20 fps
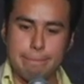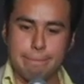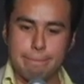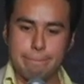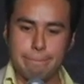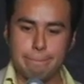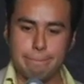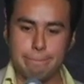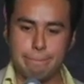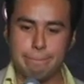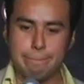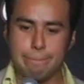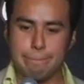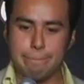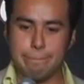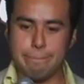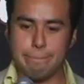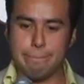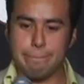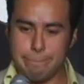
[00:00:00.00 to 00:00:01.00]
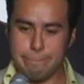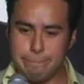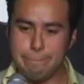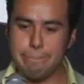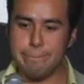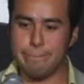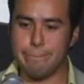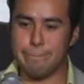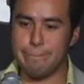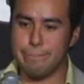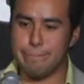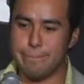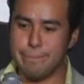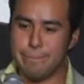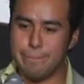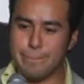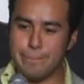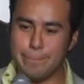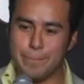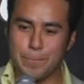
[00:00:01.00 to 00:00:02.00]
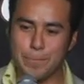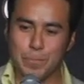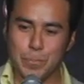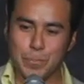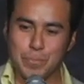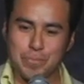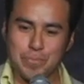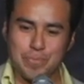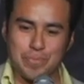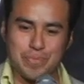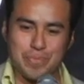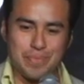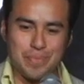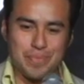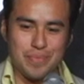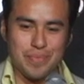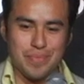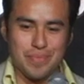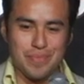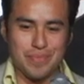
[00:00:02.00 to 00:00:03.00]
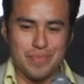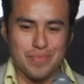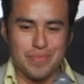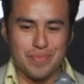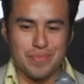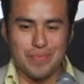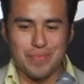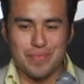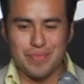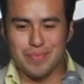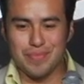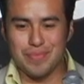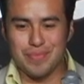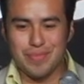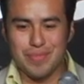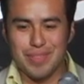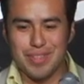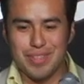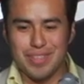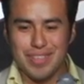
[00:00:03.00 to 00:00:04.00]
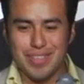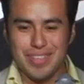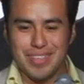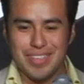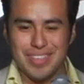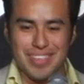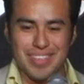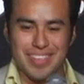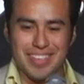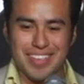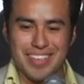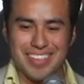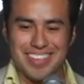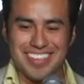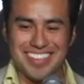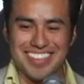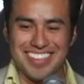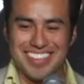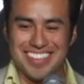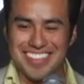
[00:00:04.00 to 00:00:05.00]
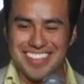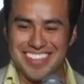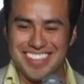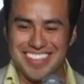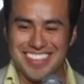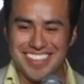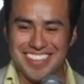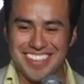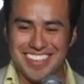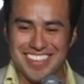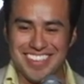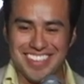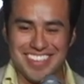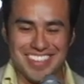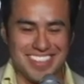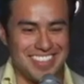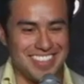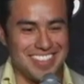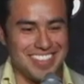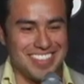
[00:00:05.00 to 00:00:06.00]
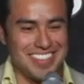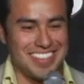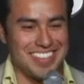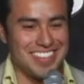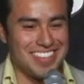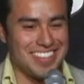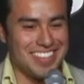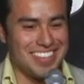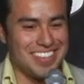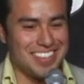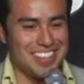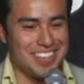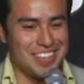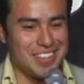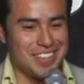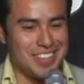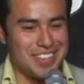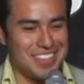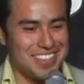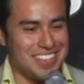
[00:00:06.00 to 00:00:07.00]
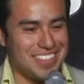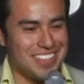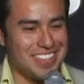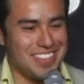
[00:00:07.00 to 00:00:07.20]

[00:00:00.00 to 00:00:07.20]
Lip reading: No one is speaking in this clip.